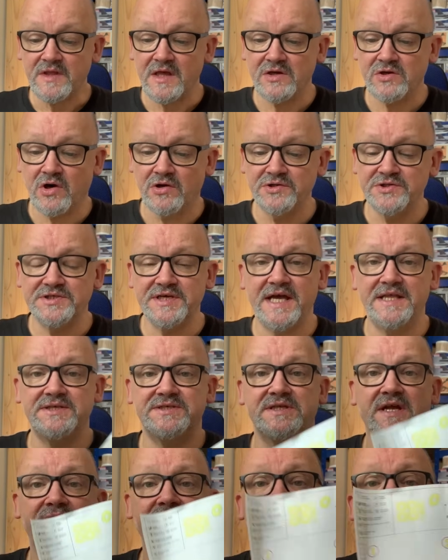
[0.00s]
contents
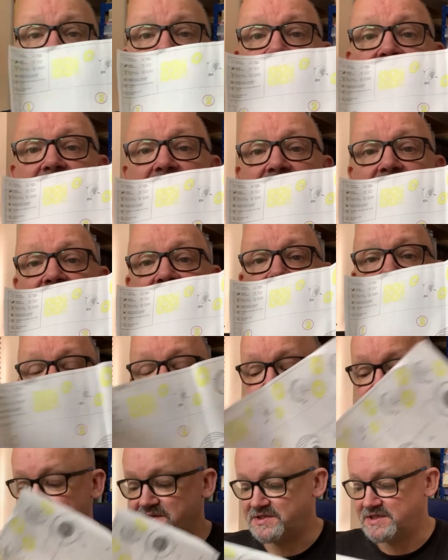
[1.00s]
and everything, and you
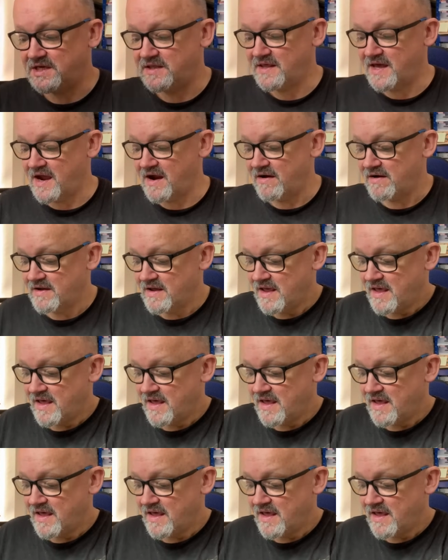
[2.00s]
can see there.